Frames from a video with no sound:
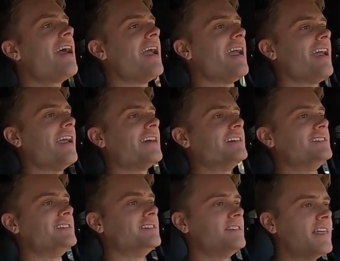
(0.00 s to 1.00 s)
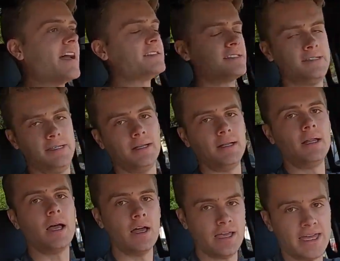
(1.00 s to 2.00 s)
and that
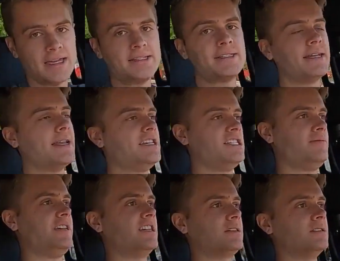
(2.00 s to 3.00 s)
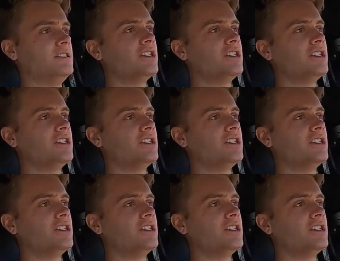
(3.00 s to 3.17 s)
still is a nice vehicle.